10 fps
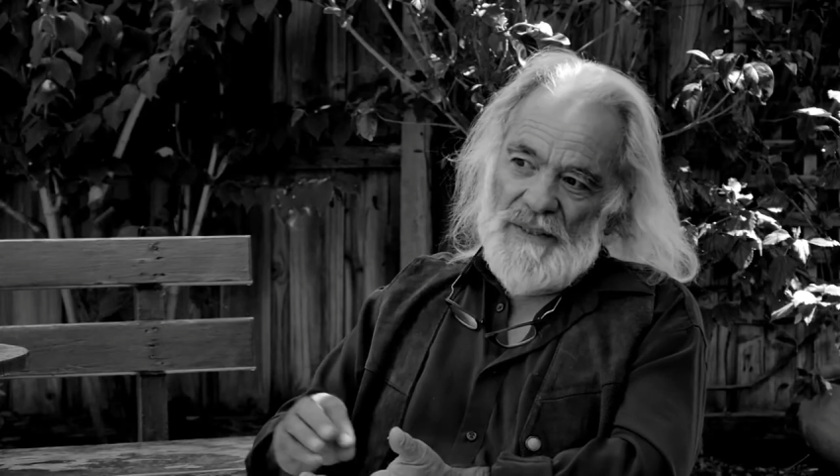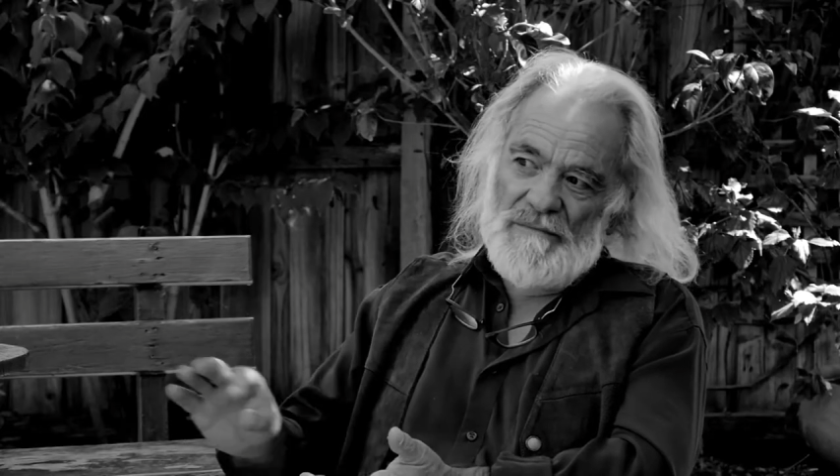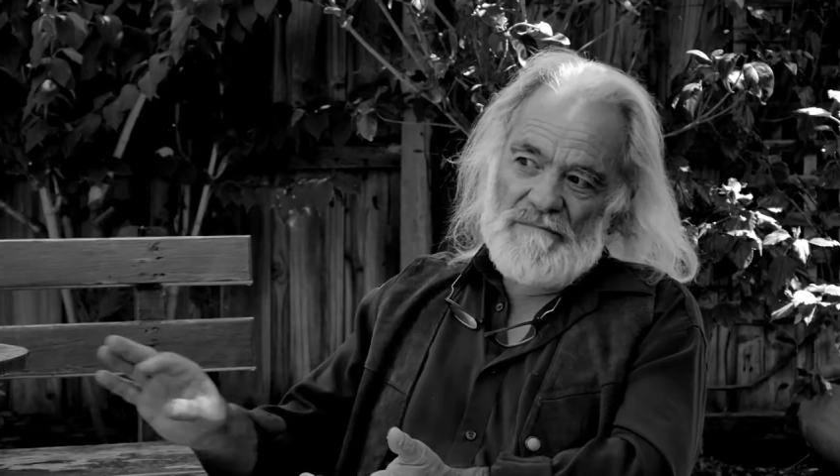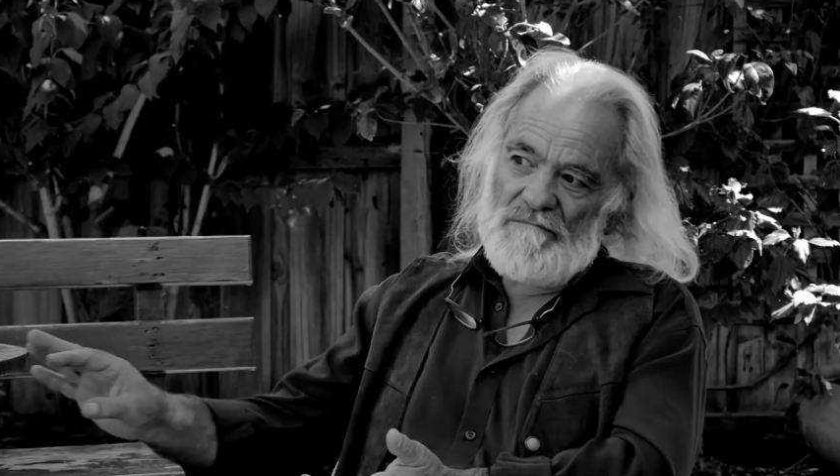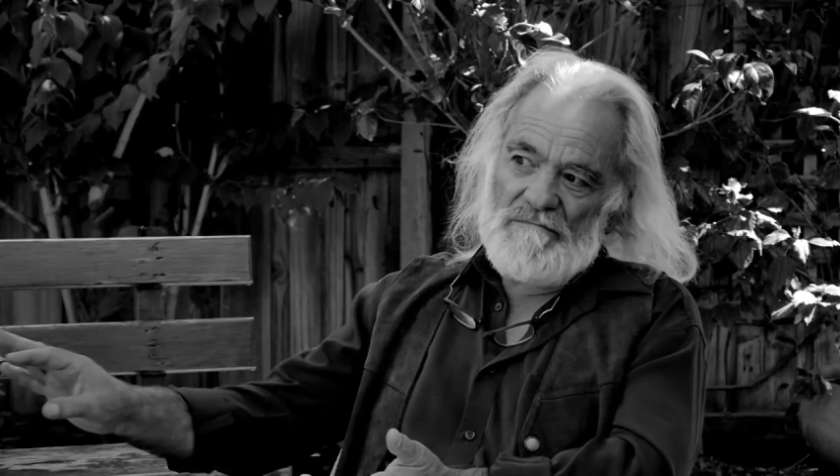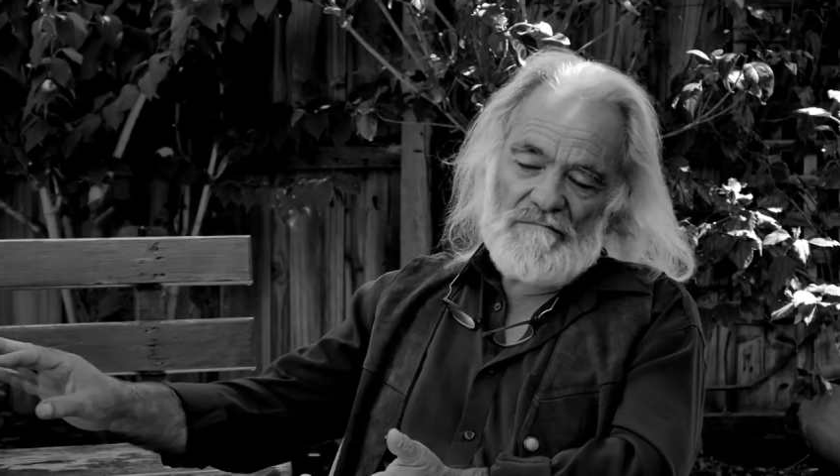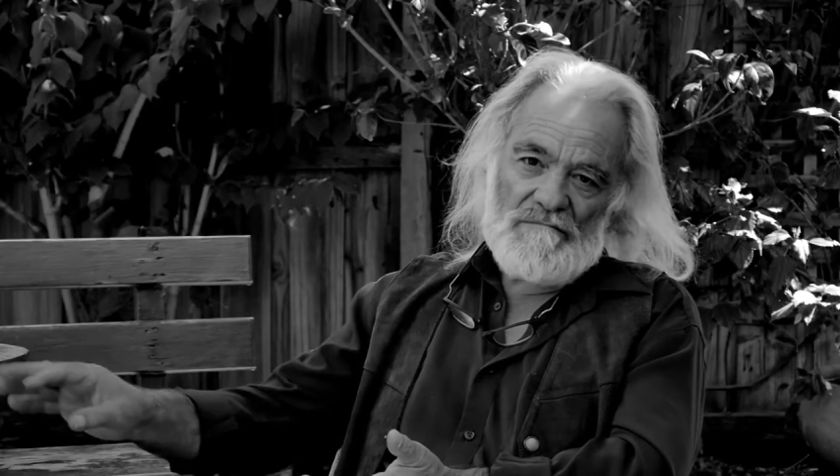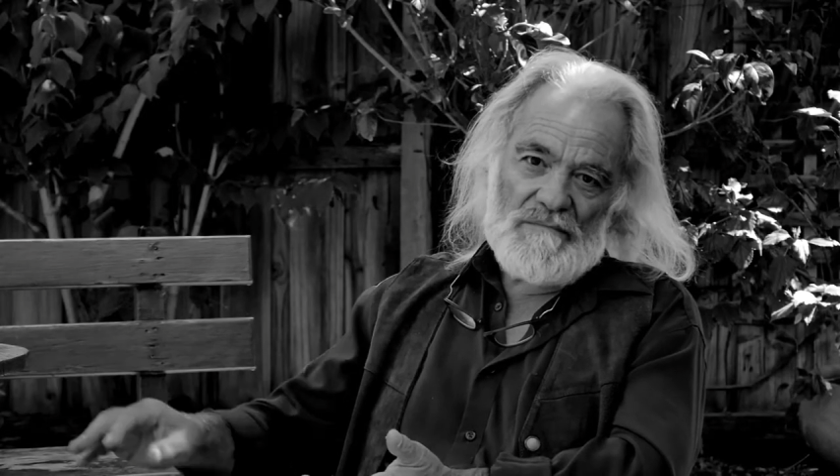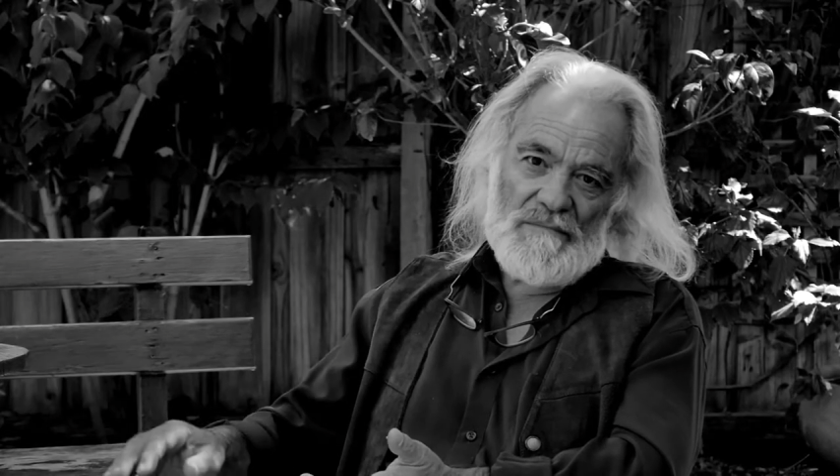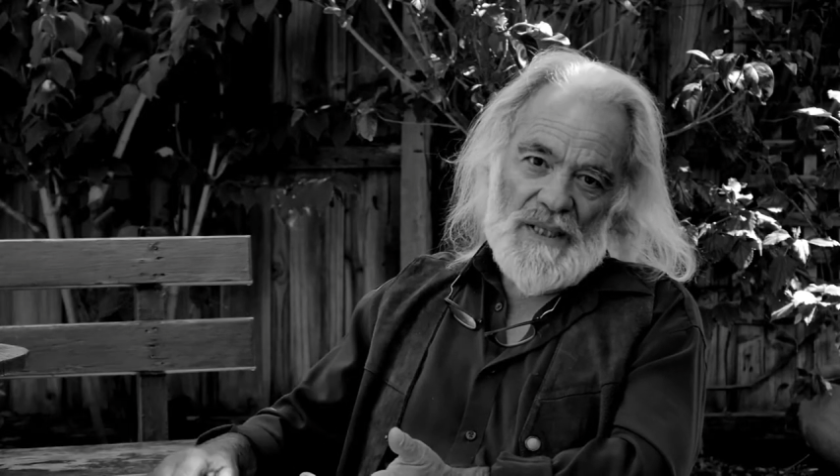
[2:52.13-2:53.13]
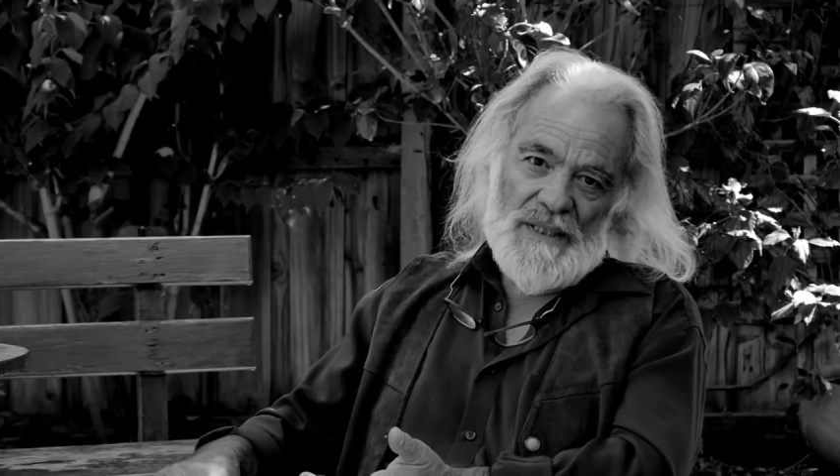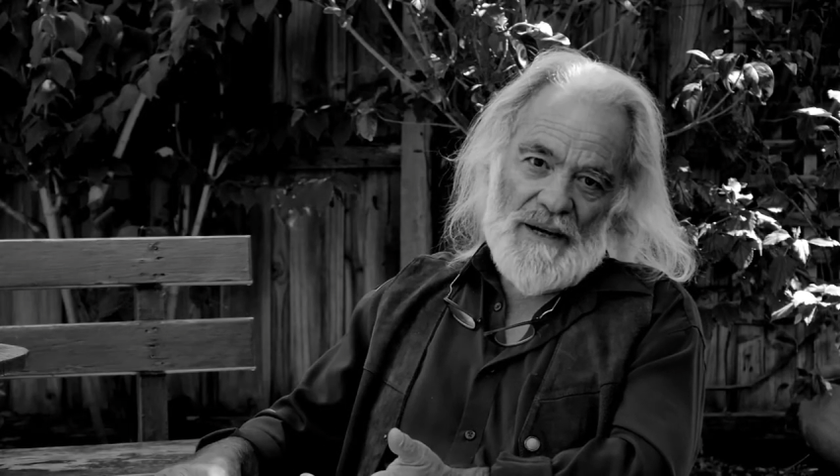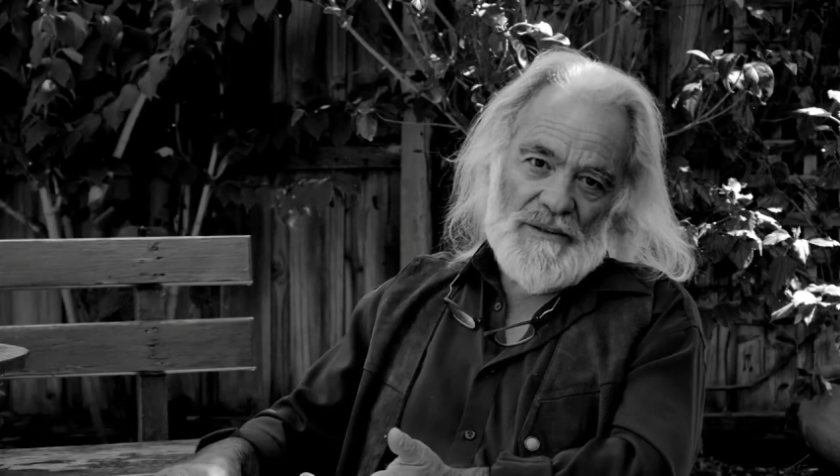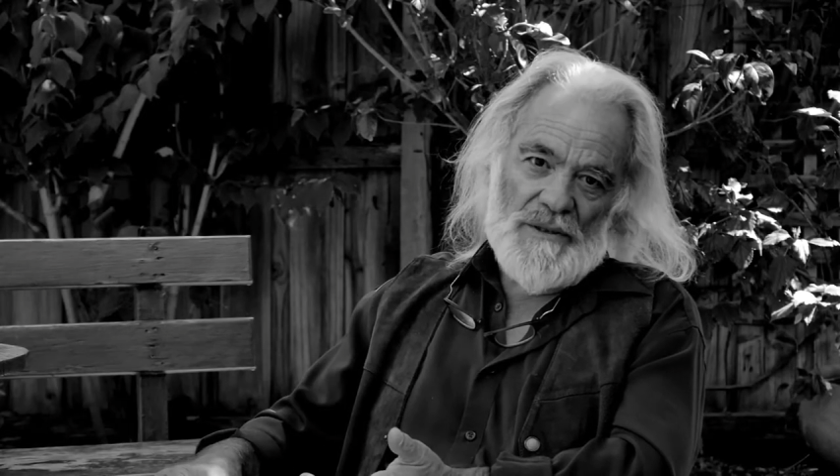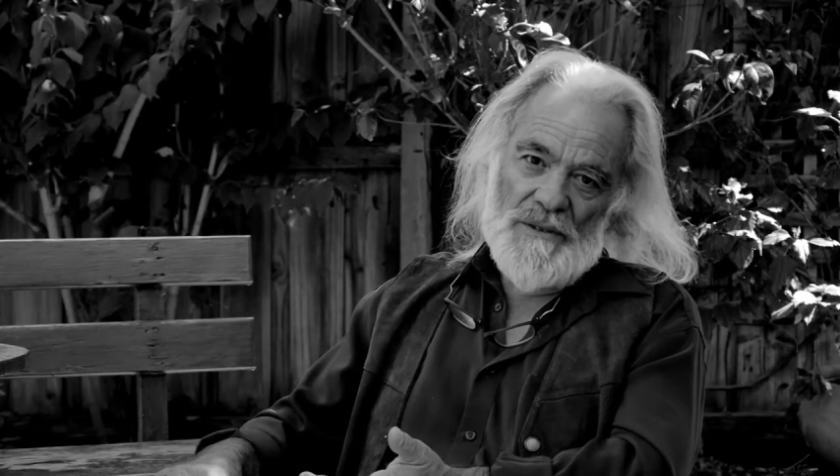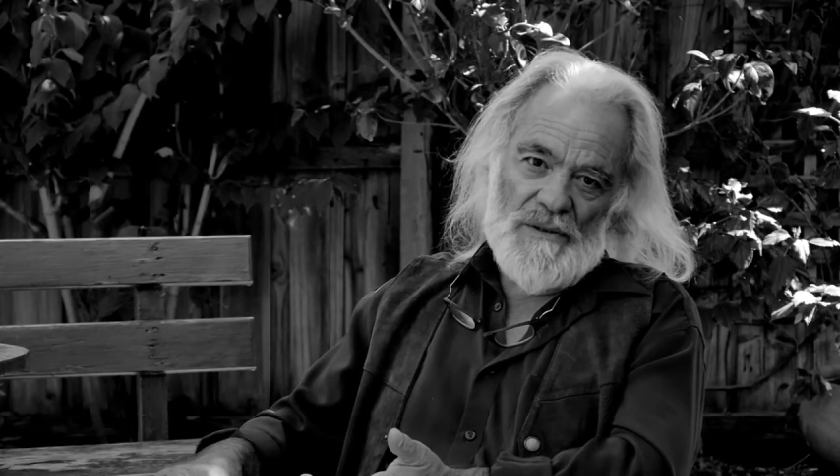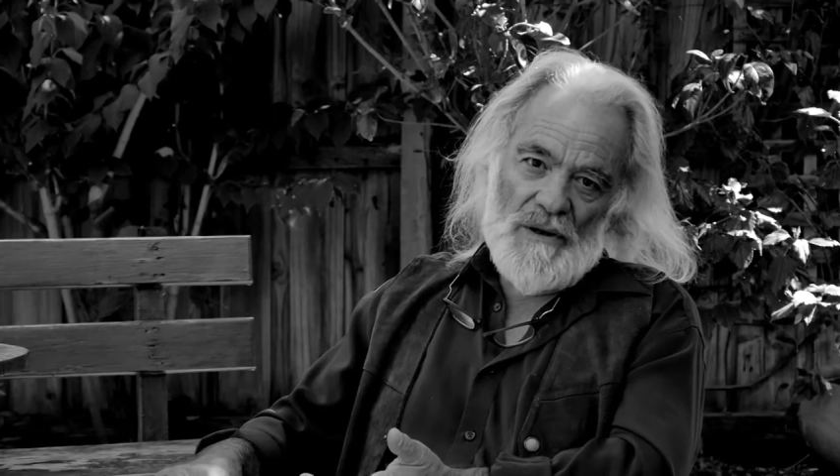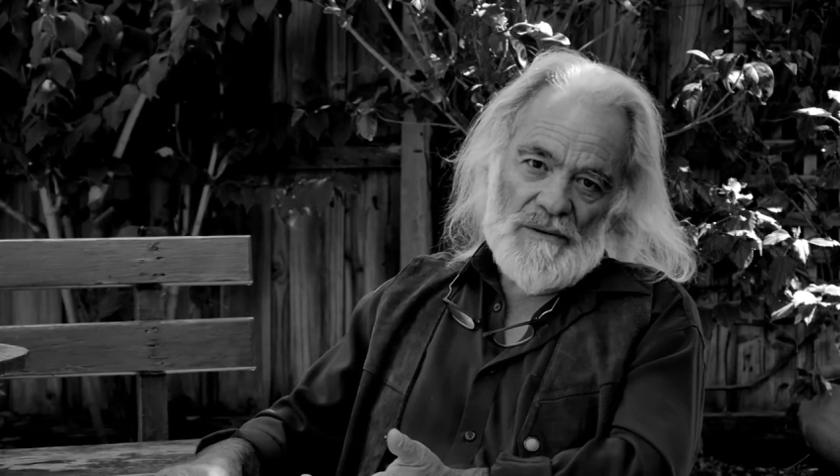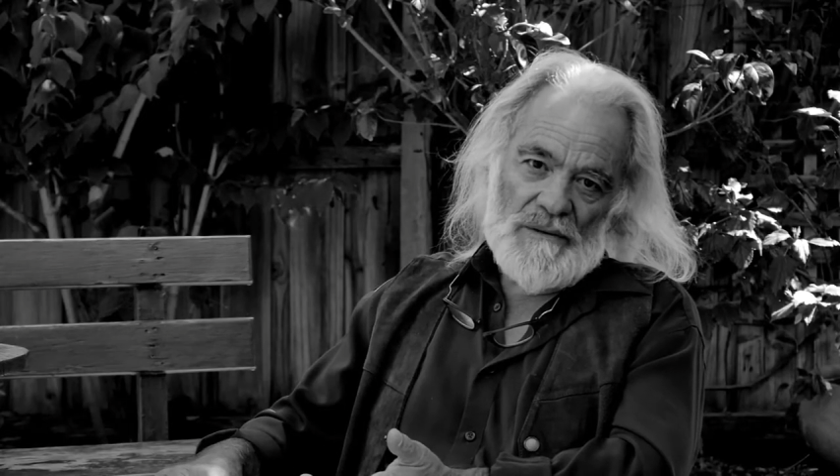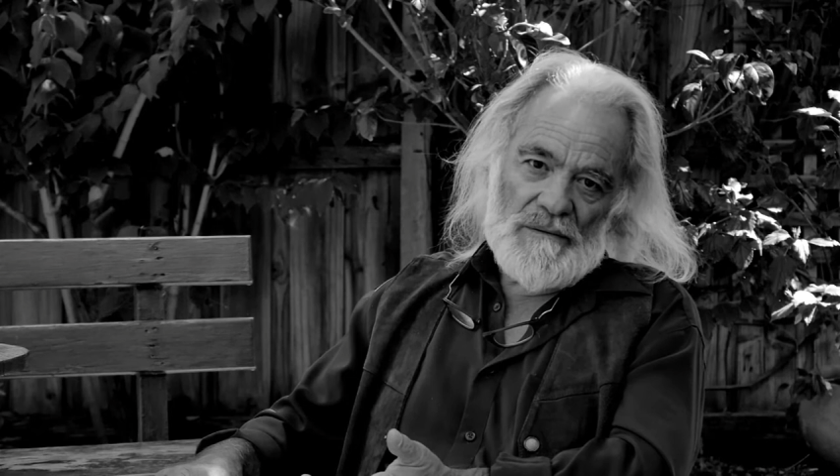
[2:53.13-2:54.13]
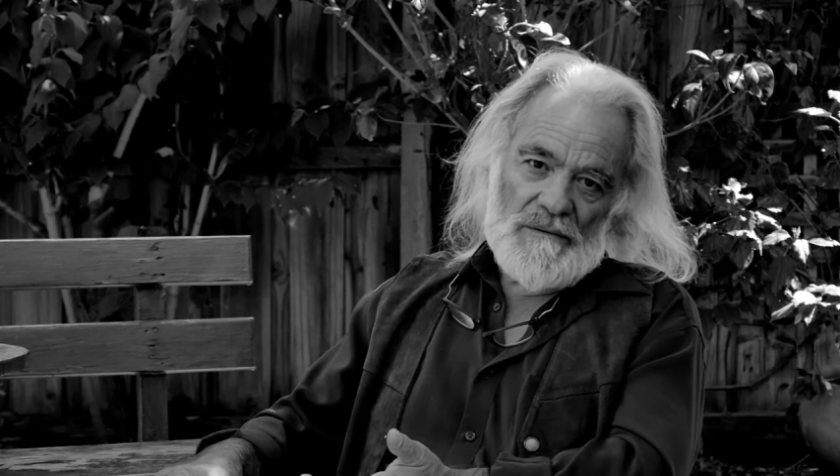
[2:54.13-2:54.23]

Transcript: in a day or two is not.